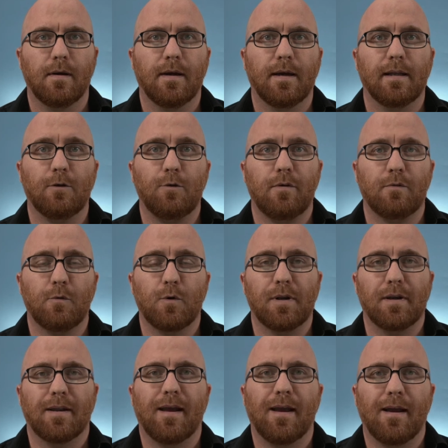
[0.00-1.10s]
Hello
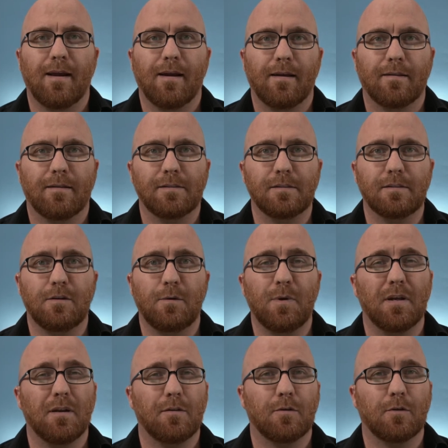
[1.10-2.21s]
everyone. This is going to be
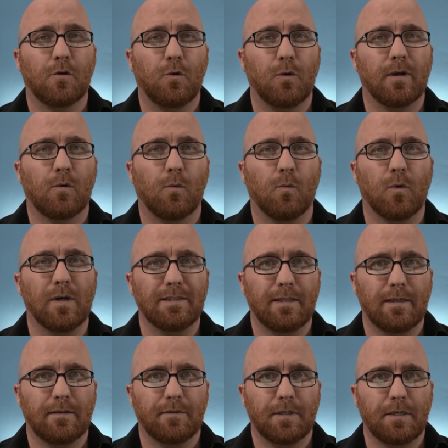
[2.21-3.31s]
another quick
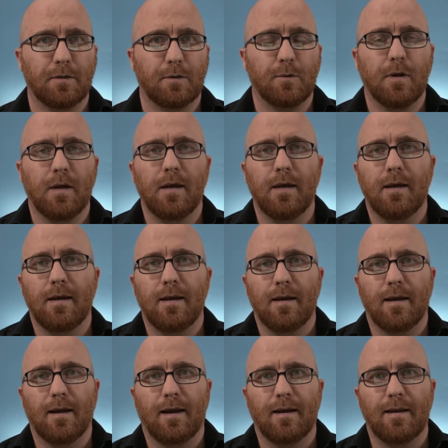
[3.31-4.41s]
one-take video.
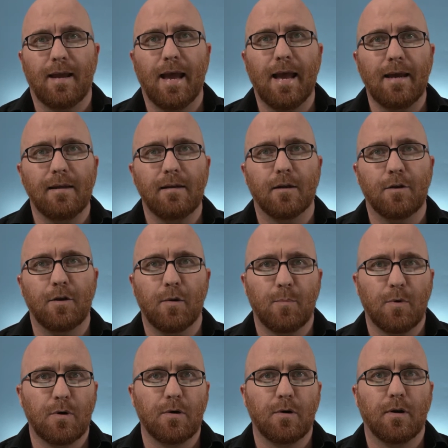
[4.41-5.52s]
I had a
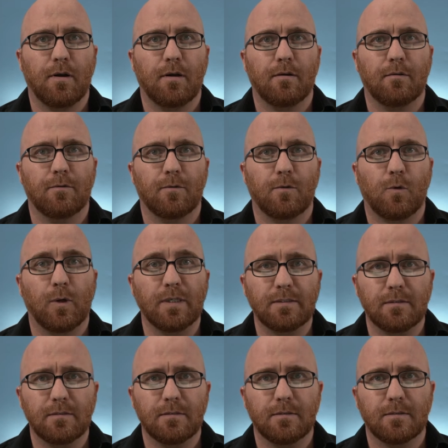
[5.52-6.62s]
number of
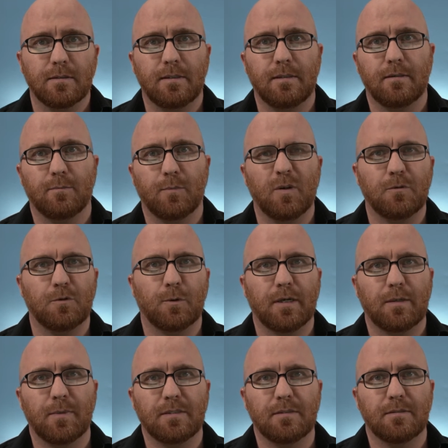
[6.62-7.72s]
questions in both
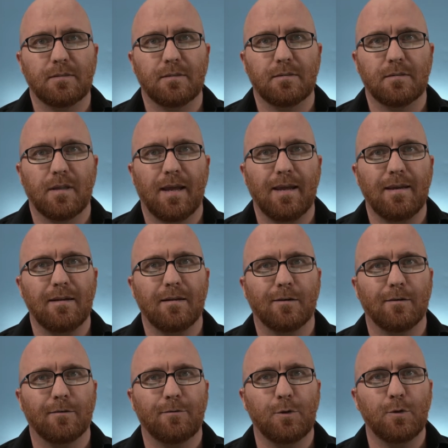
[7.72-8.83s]
direct messages and
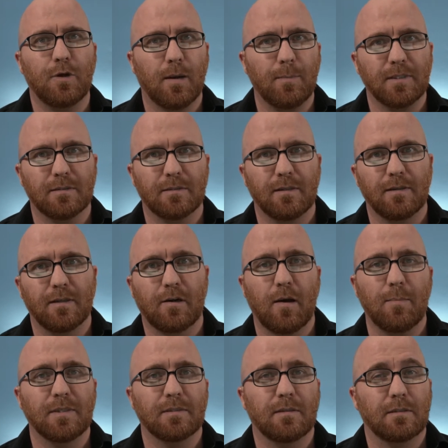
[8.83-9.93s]
a few comments in the
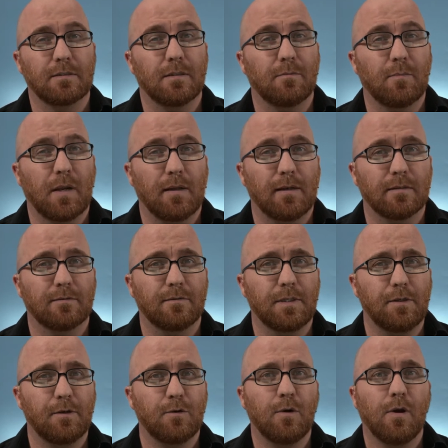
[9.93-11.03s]
comment section of my last
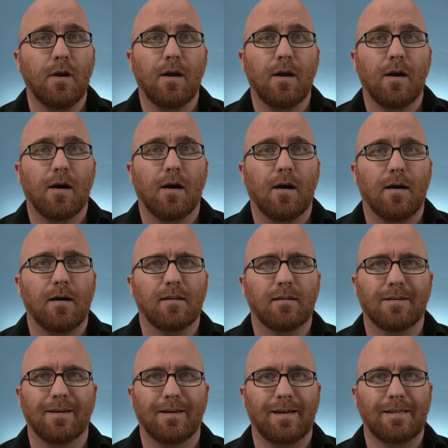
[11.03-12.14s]
video on
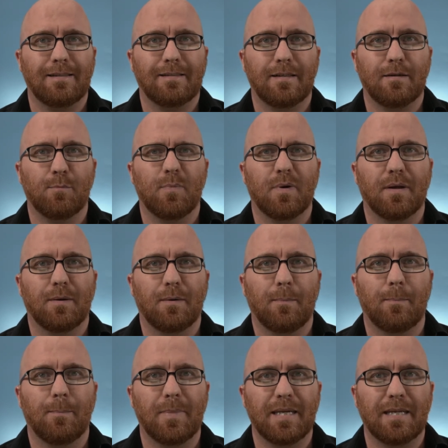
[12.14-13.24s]
the ATEM
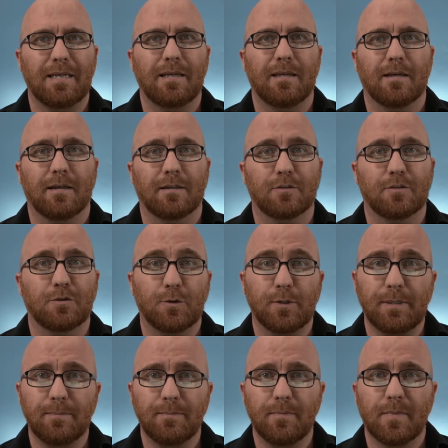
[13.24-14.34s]
Mini
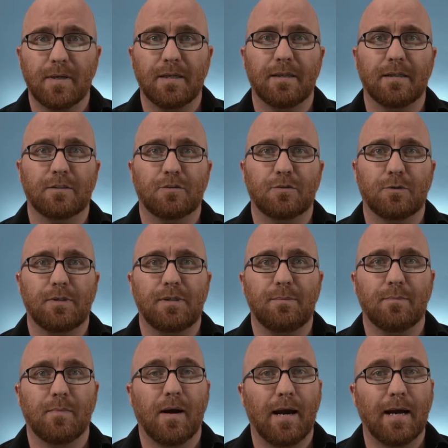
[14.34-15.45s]
Extreme and
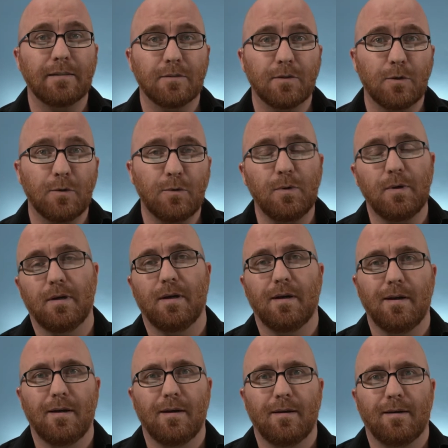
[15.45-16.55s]
Extreme ISO.
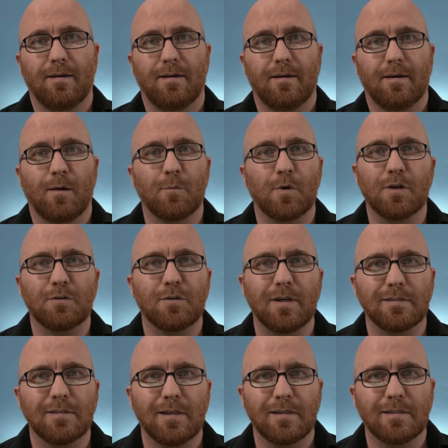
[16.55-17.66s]
I'm going to try
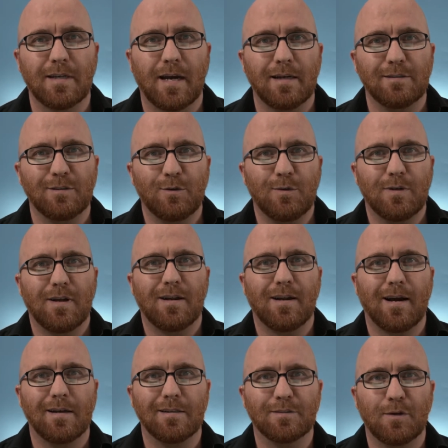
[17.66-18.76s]
and say it as ISO and not
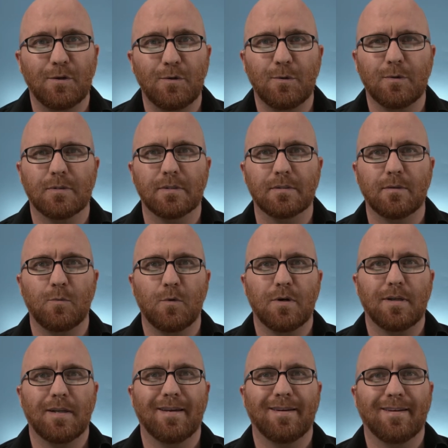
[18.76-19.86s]
ISO, since
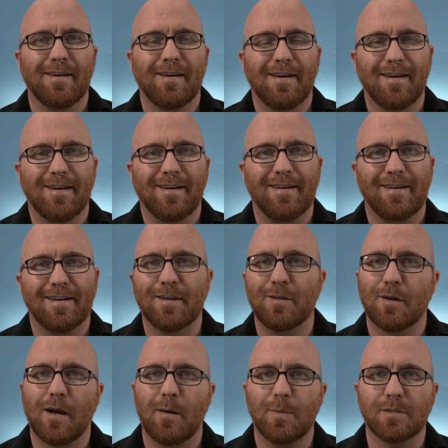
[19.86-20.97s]
someone in the
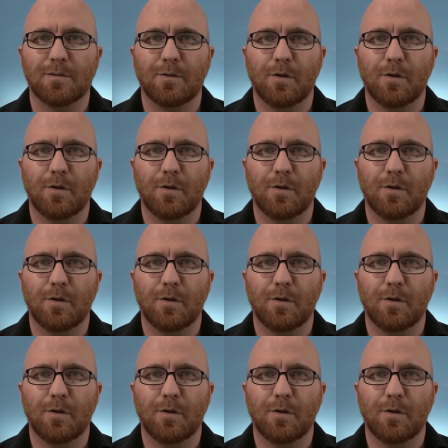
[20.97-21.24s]
comments